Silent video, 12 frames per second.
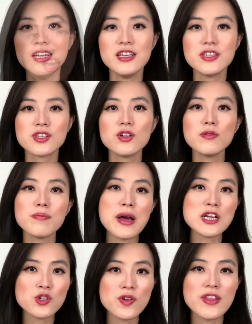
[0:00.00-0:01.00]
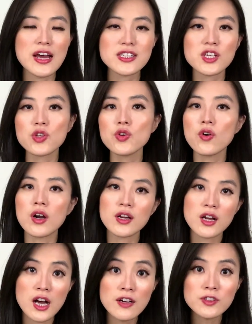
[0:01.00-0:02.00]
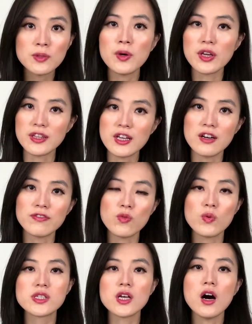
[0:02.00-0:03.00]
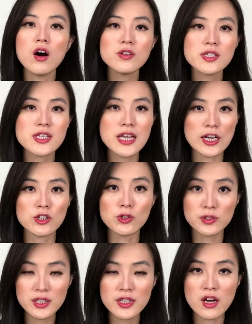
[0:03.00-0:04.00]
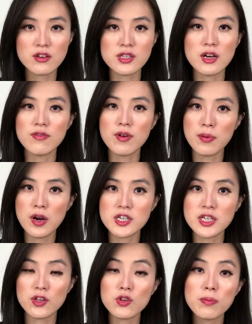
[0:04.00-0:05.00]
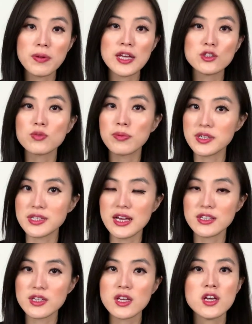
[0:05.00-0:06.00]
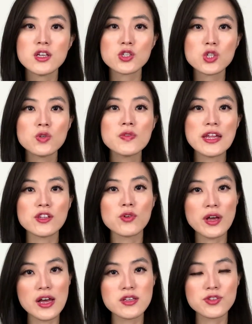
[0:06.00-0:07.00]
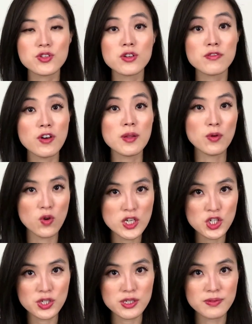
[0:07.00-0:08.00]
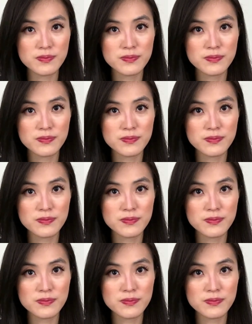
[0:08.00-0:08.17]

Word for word: So make sure that you are comfortable enough with all the technical details of a project you plan to present so that you can answer follow-up questions.